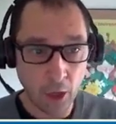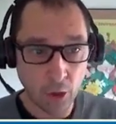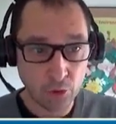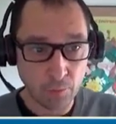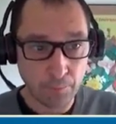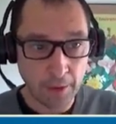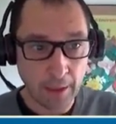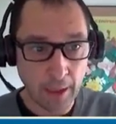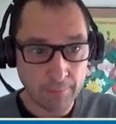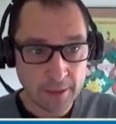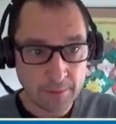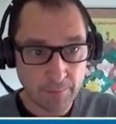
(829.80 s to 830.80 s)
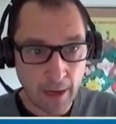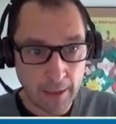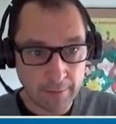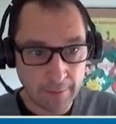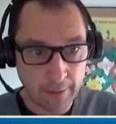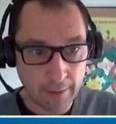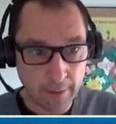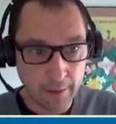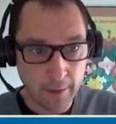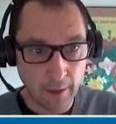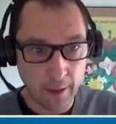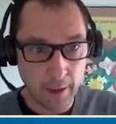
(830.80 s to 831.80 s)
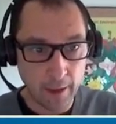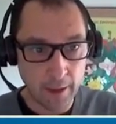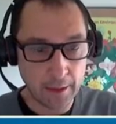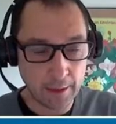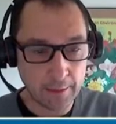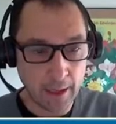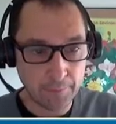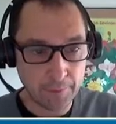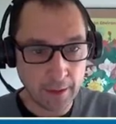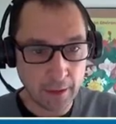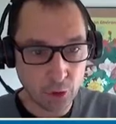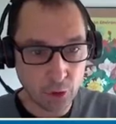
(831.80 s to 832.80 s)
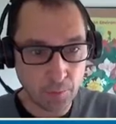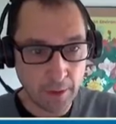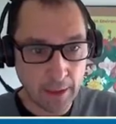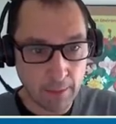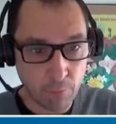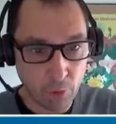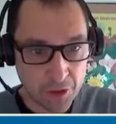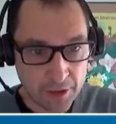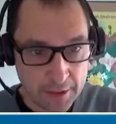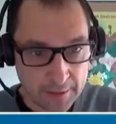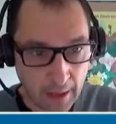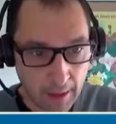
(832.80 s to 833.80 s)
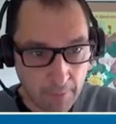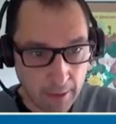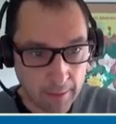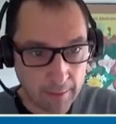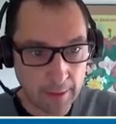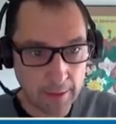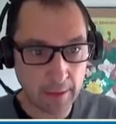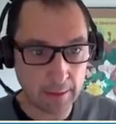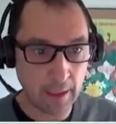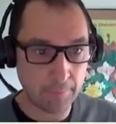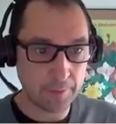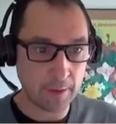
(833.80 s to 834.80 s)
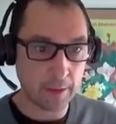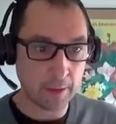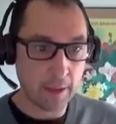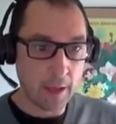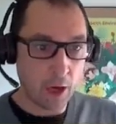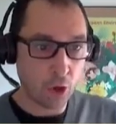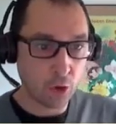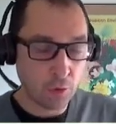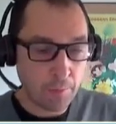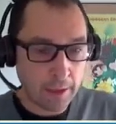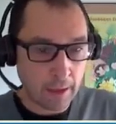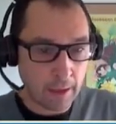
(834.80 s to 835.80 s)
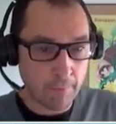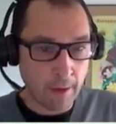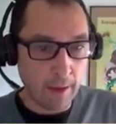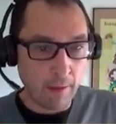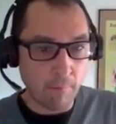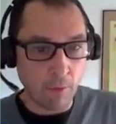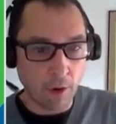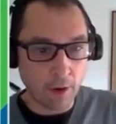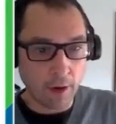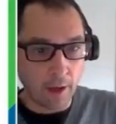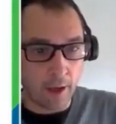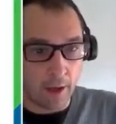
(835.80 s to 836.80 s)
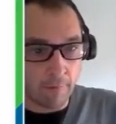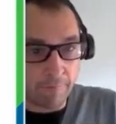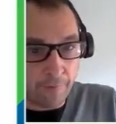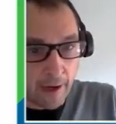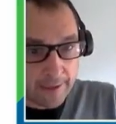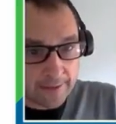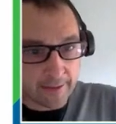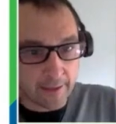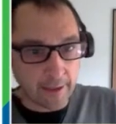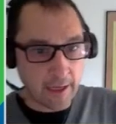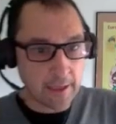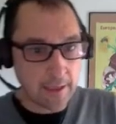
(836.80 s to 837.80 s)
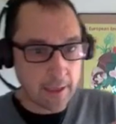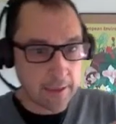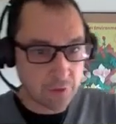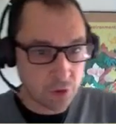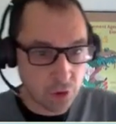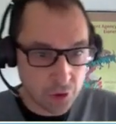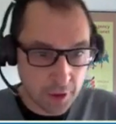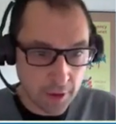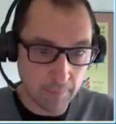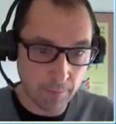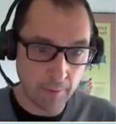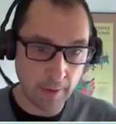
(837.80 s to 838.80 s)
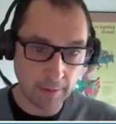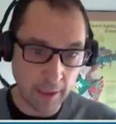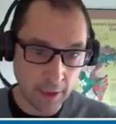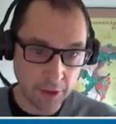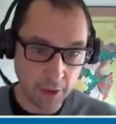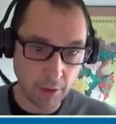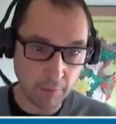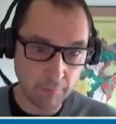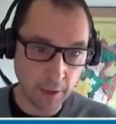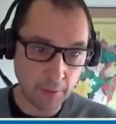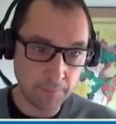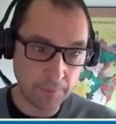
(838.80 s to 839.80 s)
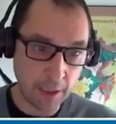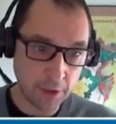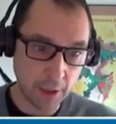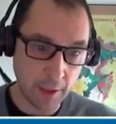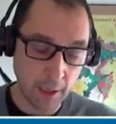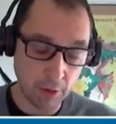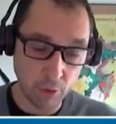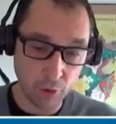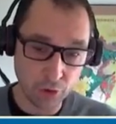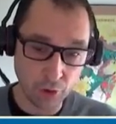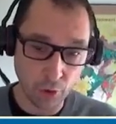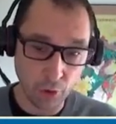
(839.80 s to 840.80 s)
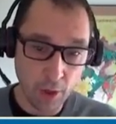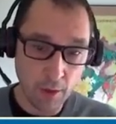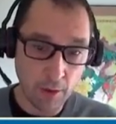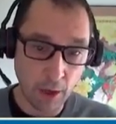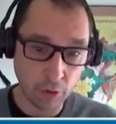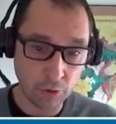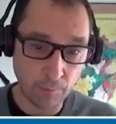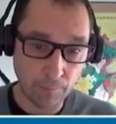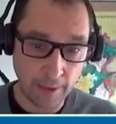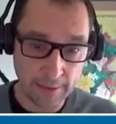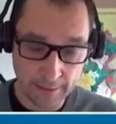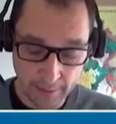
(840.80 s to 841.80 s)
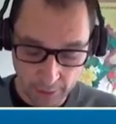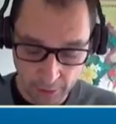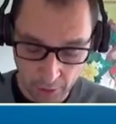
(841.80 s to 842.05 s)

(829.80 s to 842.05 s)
how to become smarter uh, in adapting, how to become more systemic in adapting, how to become more uh, faster in introducing implementation of adaptation, and also how to place